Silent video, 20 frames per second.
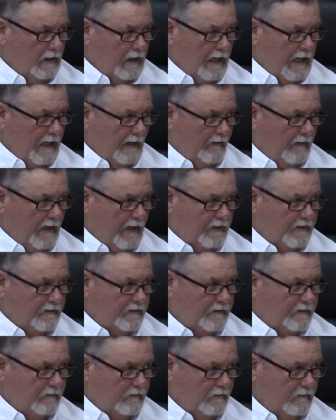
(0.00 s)
how
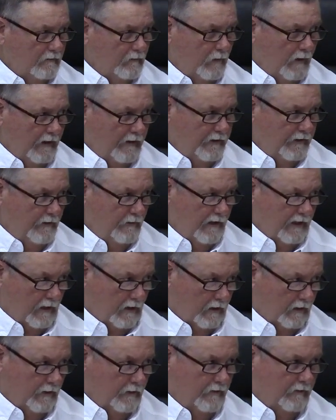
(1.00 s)
that's, whether you
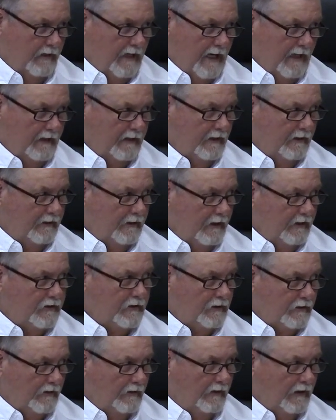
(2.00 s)
include that
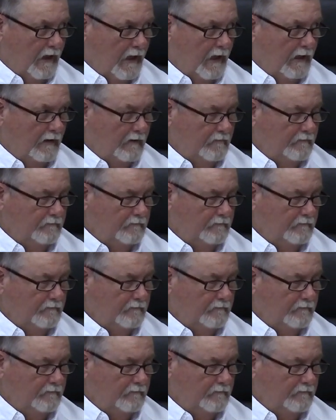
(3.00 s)
condition or not